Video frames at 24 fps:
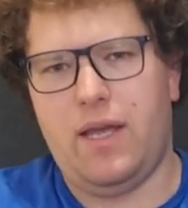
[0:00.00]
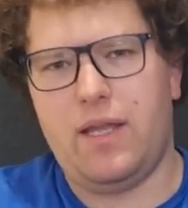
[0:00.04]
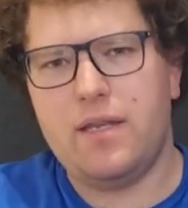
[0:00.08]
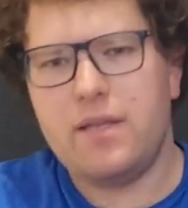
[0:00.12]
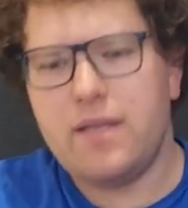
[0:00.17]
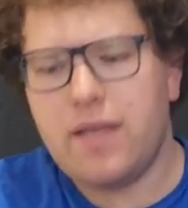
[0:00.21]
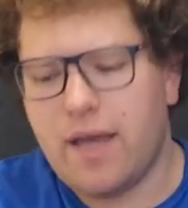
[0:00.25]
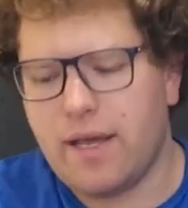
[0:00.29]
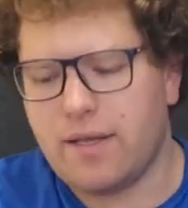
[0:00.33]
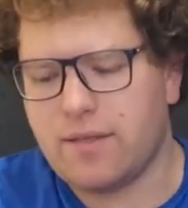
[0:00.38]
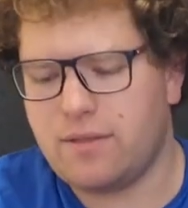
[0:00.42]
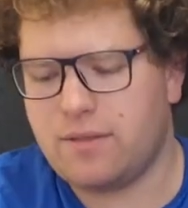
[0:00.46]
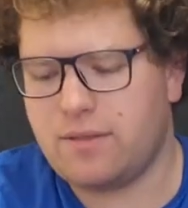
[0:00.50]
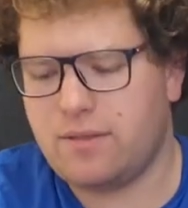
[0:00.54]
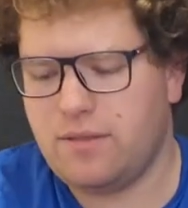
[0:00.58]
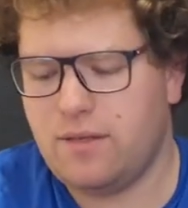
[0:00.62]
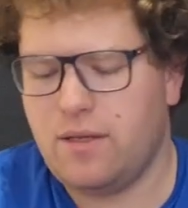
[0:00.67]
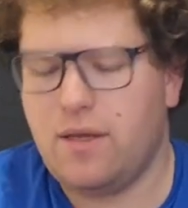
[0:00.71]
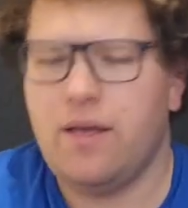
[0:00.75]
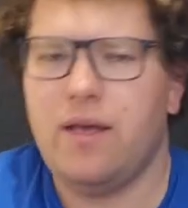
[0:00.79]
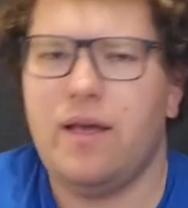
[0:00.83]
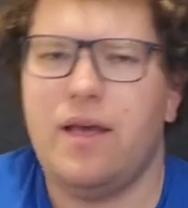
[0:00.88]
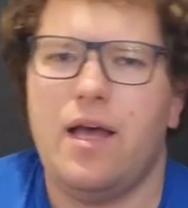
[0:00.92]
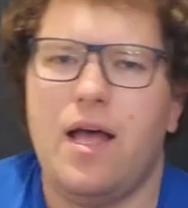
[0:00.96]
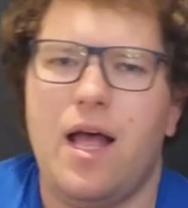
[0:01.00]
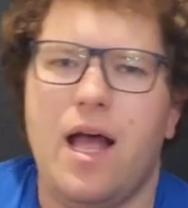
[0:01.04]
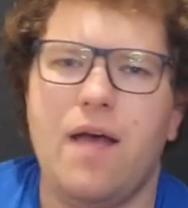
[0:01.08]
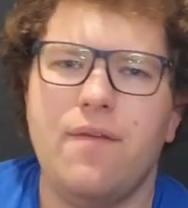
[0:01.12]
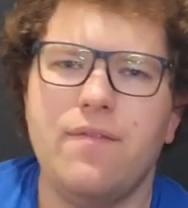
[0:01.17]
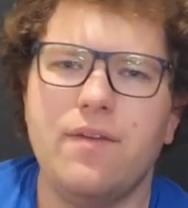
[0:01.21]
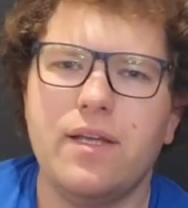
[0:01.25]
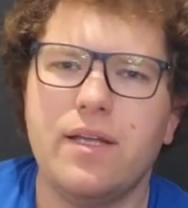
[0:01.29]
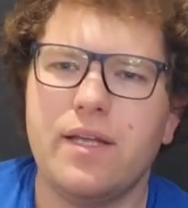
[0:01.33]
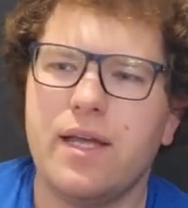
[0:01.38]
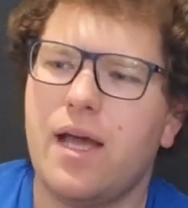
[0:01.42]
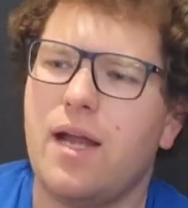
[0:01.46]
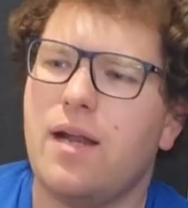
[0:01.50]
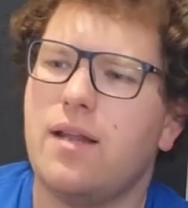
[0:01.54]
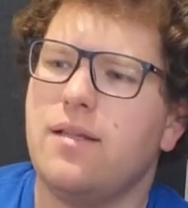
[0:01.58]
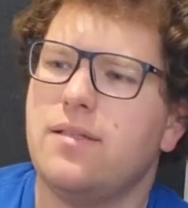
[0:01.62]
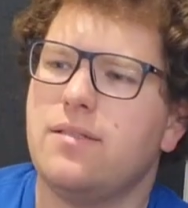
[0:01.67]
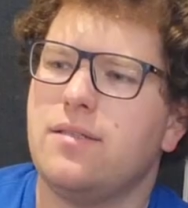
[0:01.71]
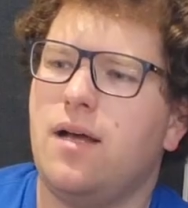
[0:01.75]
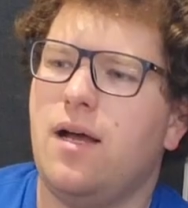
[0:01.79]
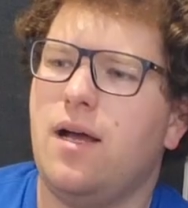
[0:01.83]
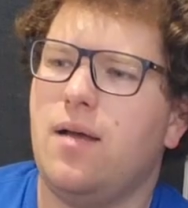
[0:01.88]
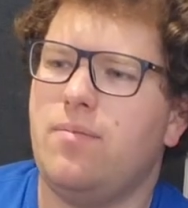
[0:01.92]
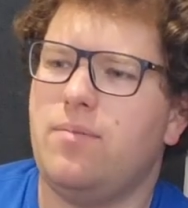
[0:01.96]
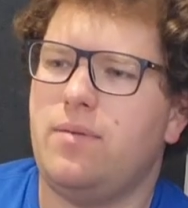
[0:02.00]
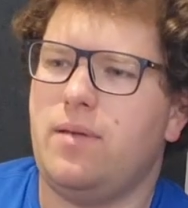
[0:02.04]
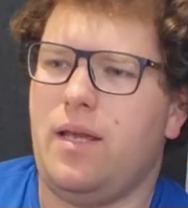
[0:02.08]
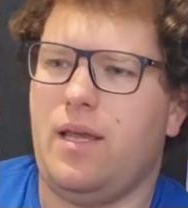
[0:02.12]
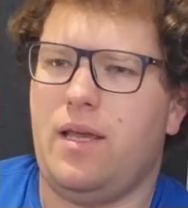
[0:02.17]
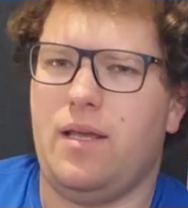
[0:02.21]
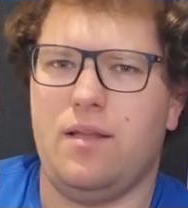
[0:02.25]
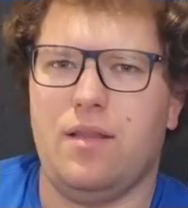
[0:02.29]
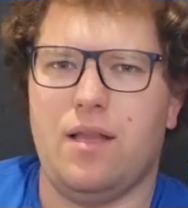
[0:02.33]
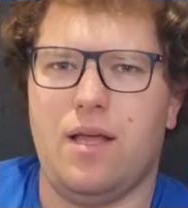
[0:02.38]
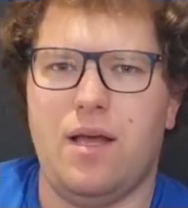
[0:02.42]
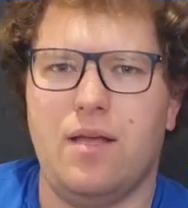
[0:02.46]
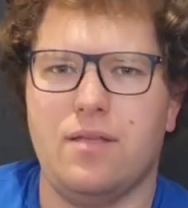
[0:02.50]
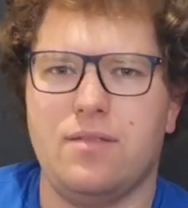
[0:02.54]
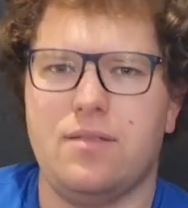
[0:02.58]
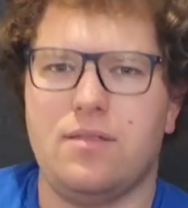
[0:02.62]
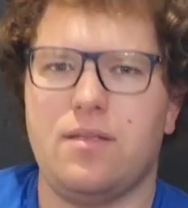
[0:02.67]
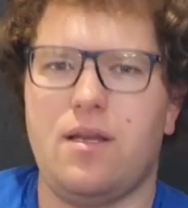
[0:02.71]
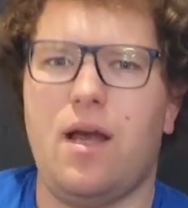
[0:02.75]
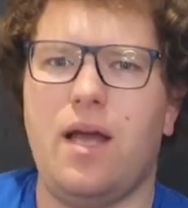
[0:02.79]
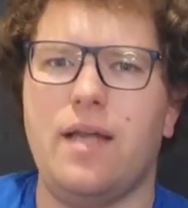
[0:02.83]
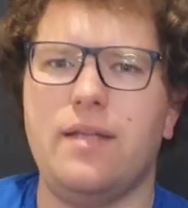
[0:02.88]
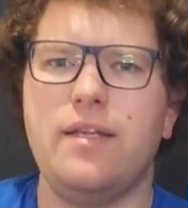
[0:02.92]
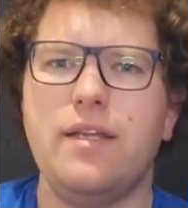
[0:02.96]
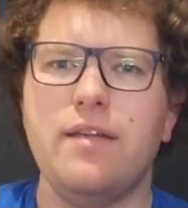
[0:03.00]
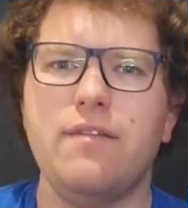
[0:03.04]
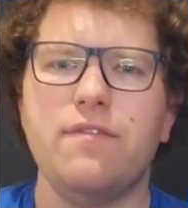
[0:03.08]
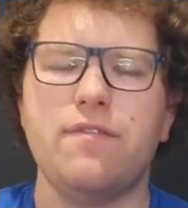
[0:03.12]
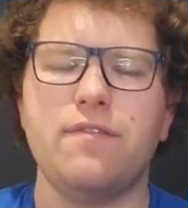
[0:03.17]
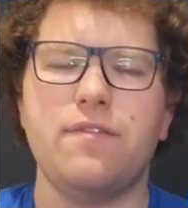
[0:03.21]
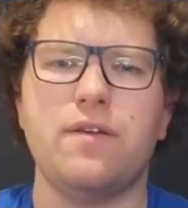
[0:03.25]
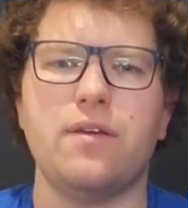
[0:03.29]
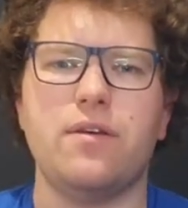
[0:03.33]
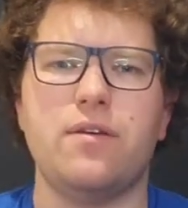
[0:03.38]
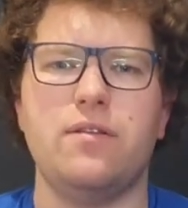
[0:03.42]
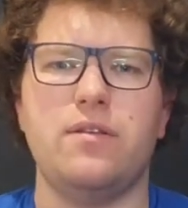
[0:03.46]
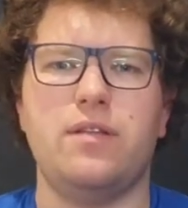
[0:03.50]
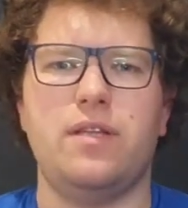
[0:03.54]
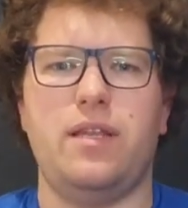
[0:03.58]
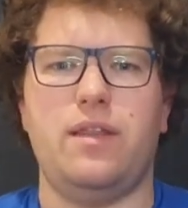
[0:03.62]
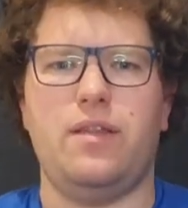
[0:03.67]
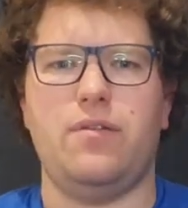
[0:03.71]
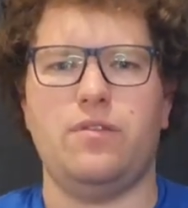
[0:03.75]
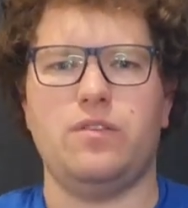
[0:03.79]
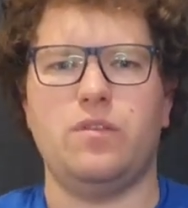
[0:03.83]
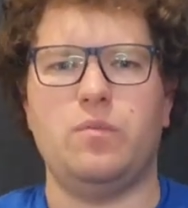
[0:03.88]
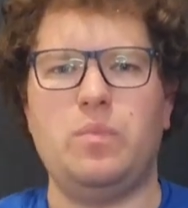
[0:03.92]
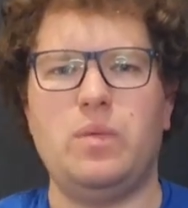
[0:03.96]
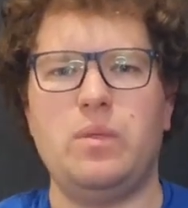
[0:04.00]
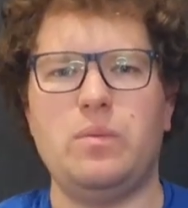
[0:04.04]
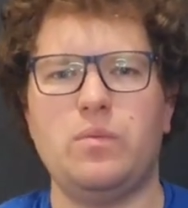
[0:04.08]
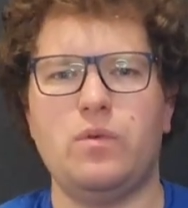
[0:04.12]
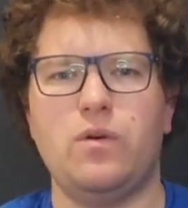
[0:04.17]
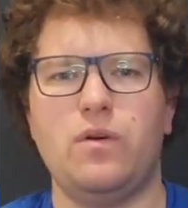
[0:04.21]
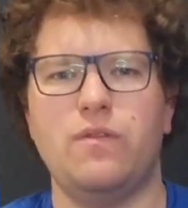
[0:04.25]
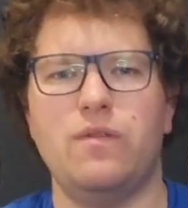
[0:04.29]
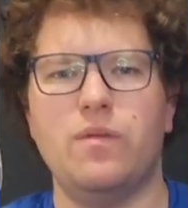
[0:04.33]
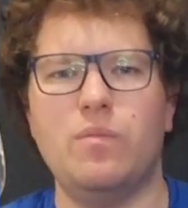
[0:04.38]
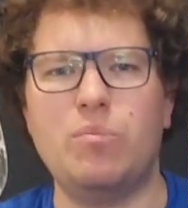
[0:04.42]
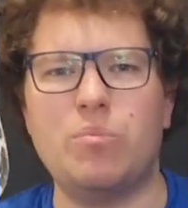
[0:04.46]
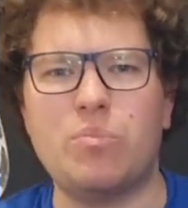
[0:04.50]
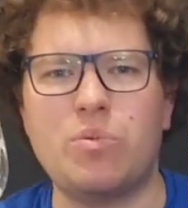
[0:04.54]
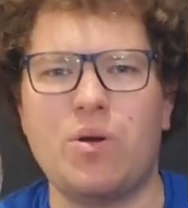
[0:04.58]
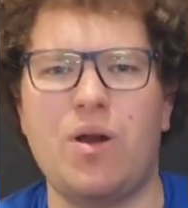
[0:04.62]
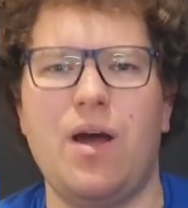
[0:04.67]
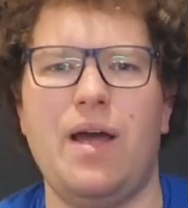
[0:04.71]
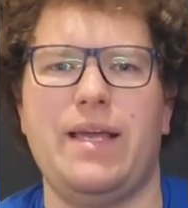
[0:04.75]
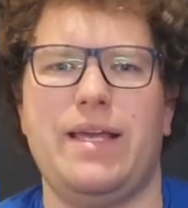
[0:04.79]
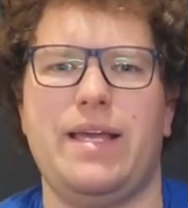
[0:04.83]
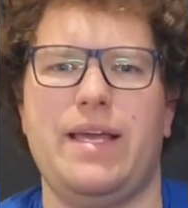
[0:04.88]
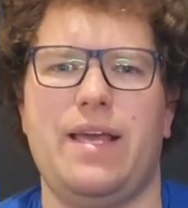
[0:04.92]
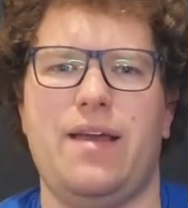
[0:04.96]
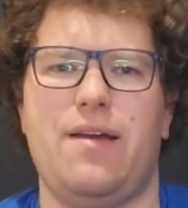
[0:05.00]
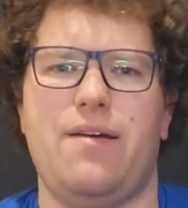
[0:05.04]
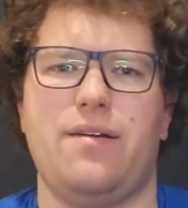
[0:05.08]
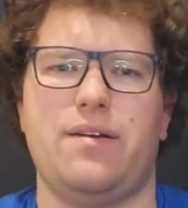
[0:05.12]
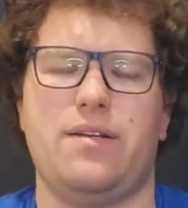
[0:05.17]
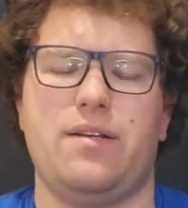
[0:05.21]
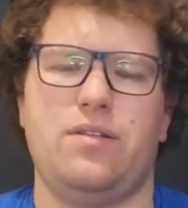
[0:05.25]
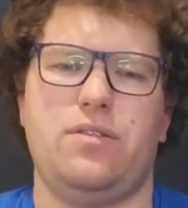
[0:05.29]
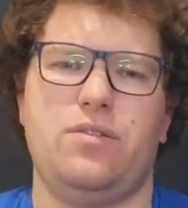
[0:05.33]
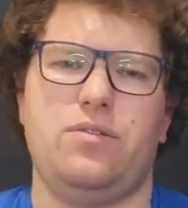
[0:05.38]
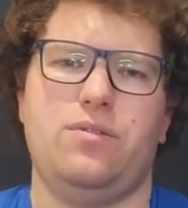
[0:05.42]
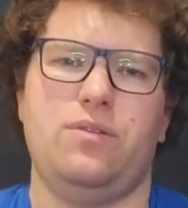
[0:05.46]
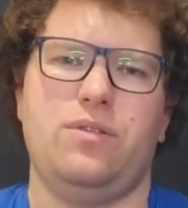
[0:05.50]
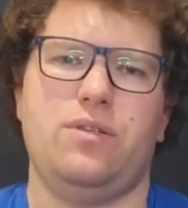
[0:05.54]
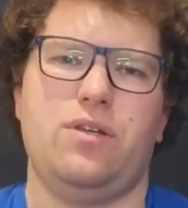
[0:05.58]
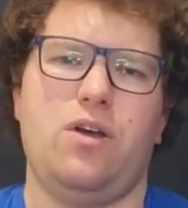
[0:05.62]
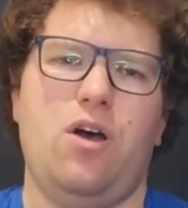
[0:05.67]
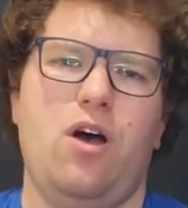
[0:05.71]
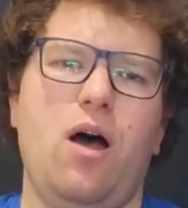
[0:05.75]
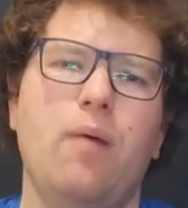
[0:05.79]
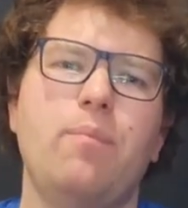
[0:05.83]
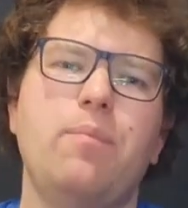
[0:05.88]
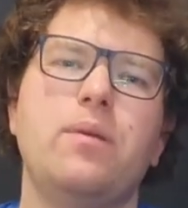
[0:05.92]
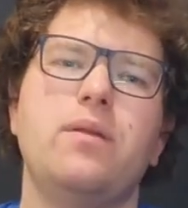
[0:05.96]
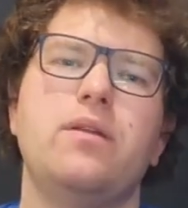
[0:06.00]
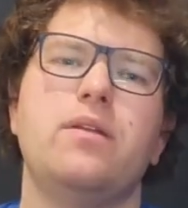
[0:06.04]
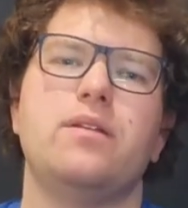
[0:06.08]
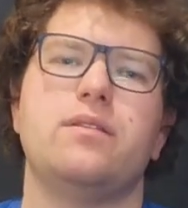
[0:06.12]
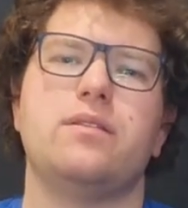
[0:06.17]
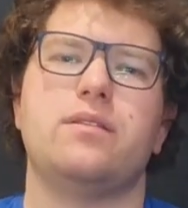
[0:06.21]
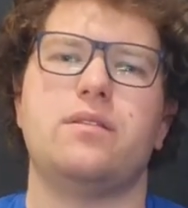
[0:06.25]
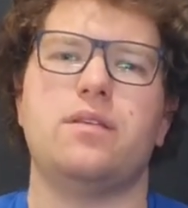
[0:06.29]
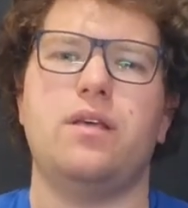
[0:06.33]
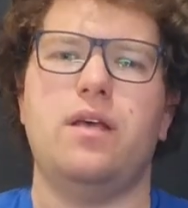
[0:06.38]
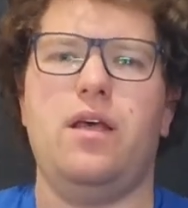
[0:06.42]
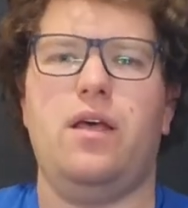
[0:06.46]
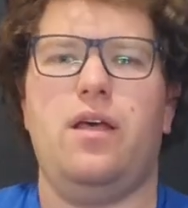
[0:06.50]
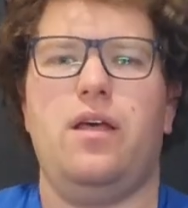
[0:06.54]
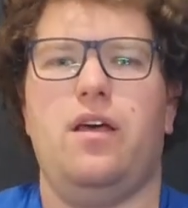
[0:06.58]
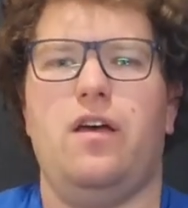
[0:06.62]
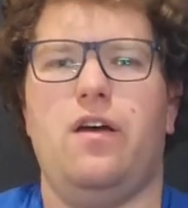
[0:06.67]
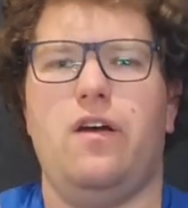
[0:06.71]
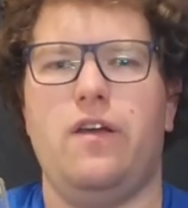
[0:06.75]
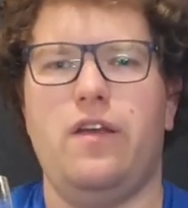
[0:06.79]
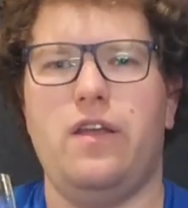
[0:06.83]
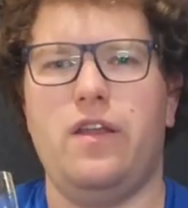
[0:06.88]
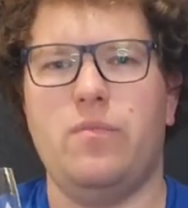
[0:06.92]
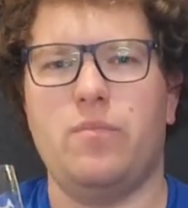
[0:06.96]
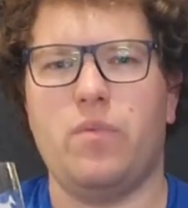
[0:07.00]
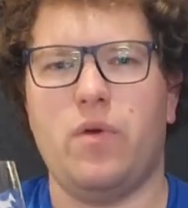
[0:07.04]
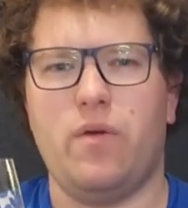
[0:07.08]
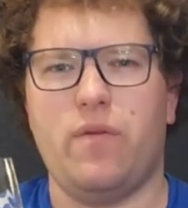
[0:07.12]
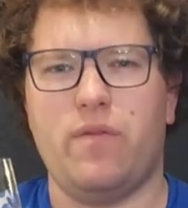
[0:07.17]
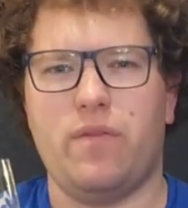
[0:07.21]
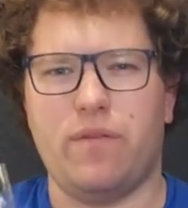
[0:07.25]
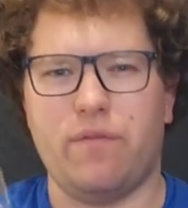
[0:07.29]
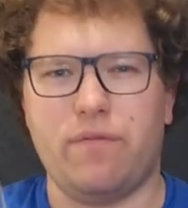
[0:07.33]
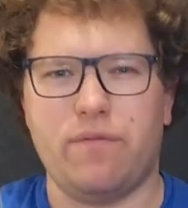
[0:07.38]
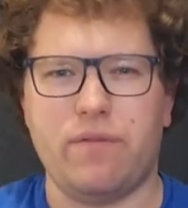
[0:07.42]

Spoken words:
And yes, having it out of this IPA glass, I did feel that there was a bit more of a bright character to it. The hoppiness in both the